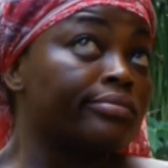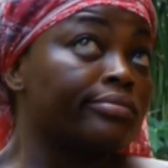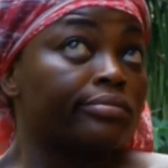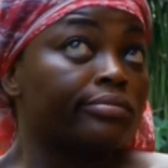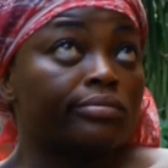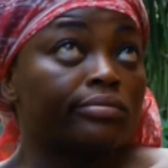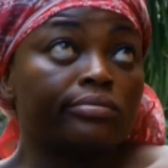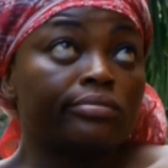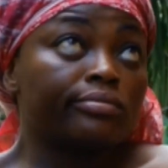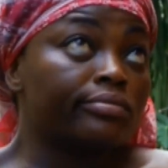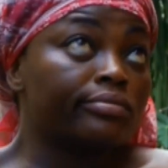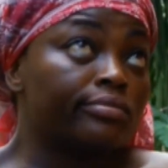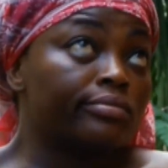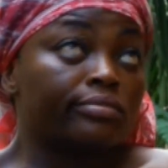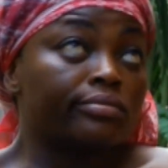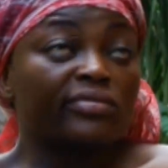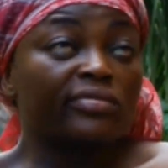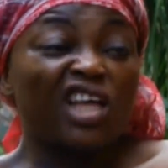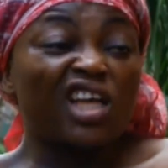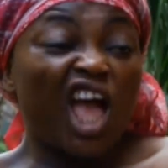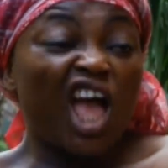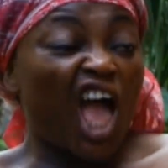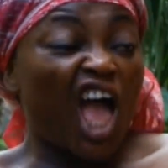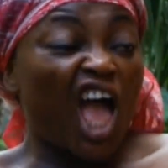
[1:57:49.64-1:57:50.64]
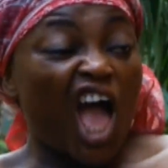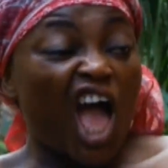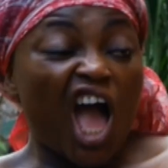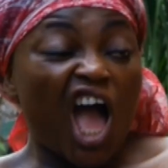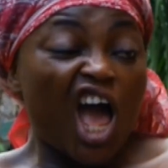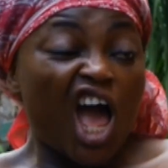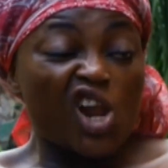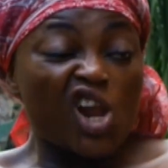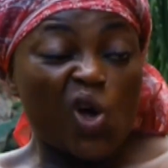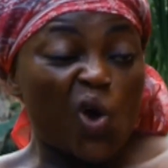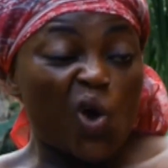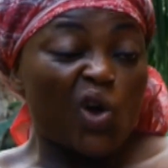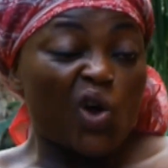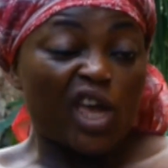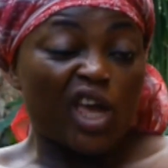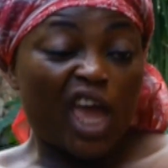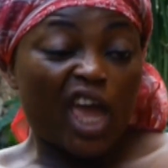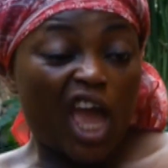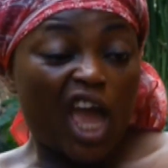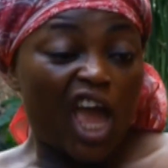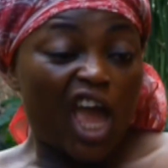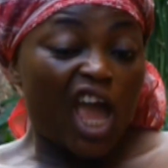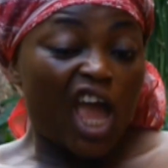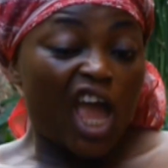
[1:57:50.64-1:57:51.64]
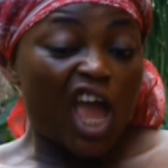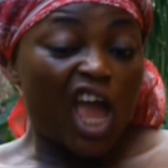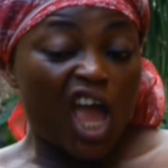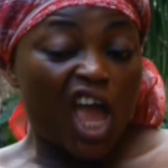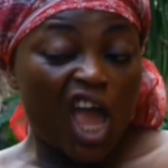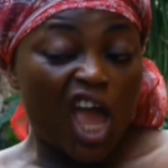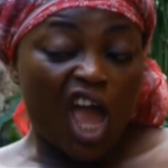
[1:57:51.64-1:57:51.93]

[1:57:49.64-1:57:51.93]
cooking? She will cook the food,